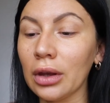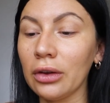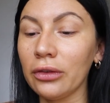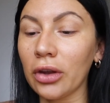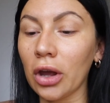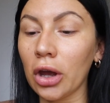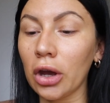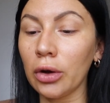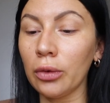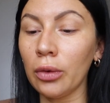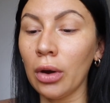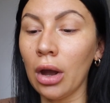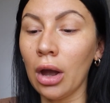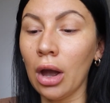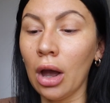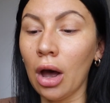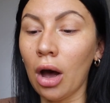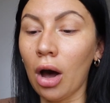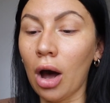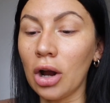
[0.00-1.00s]
So
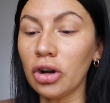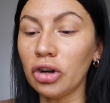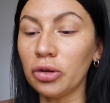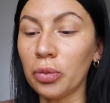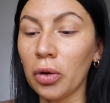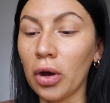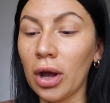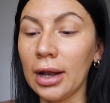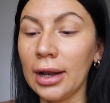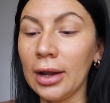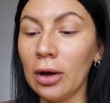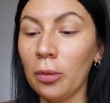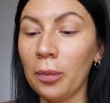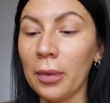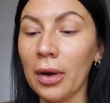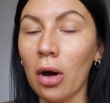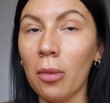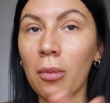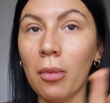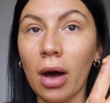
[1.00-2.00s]
I just put a little
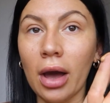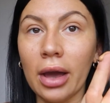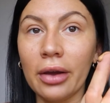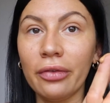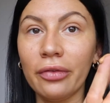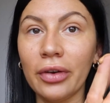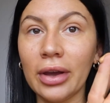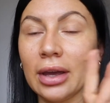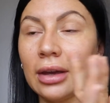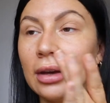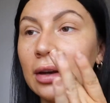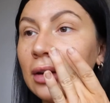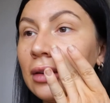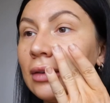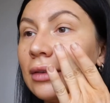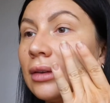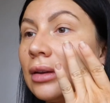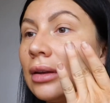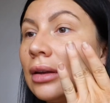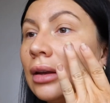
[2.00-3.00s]
bit on my
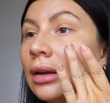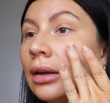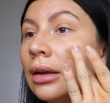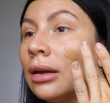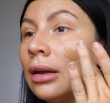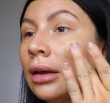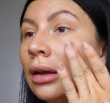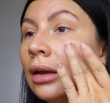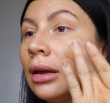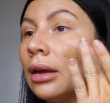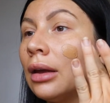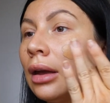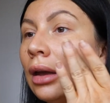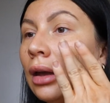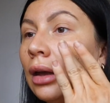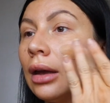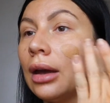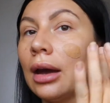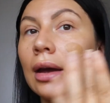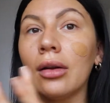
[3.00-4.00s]
fingers
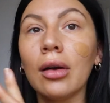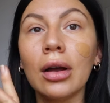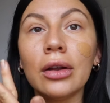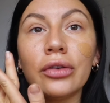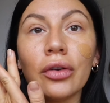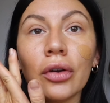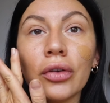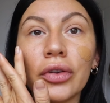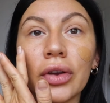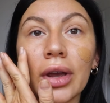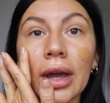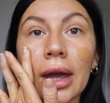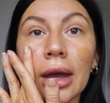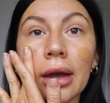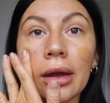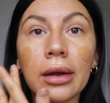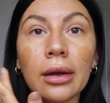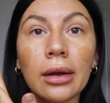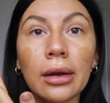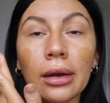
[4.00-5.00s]
and I dot
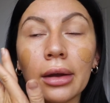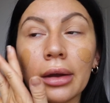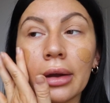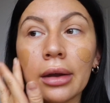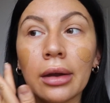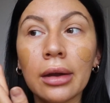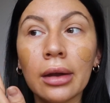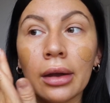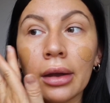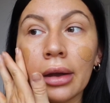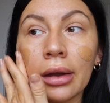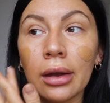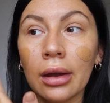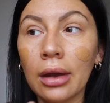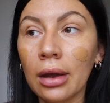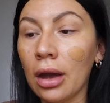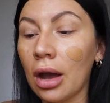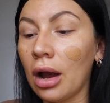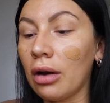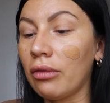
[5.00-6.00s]
it
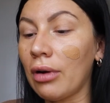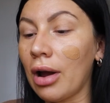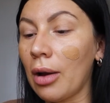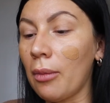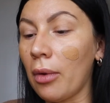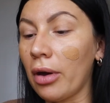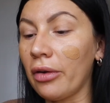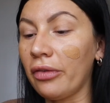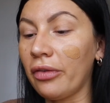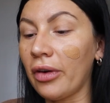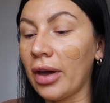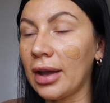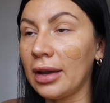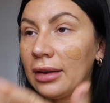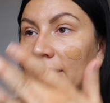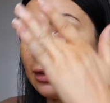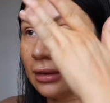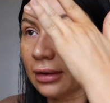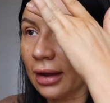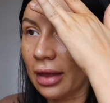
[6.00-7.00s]
around my
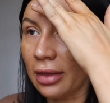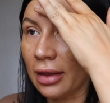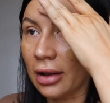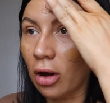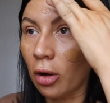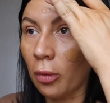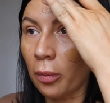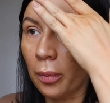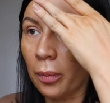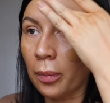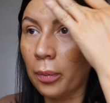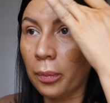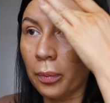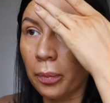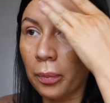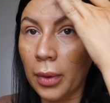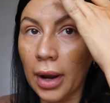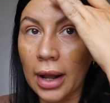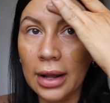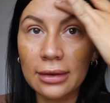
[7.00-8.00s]
face, and then I'll
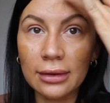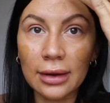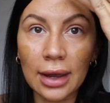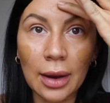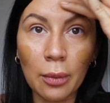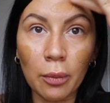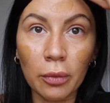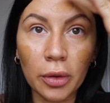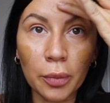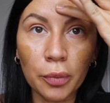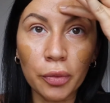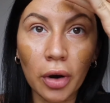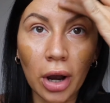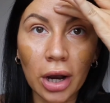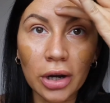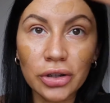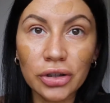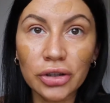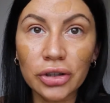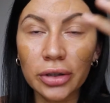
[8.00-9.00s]
blend it in with a
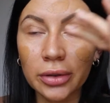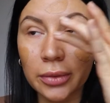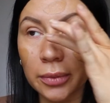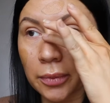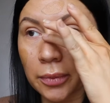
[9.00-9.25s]
brush.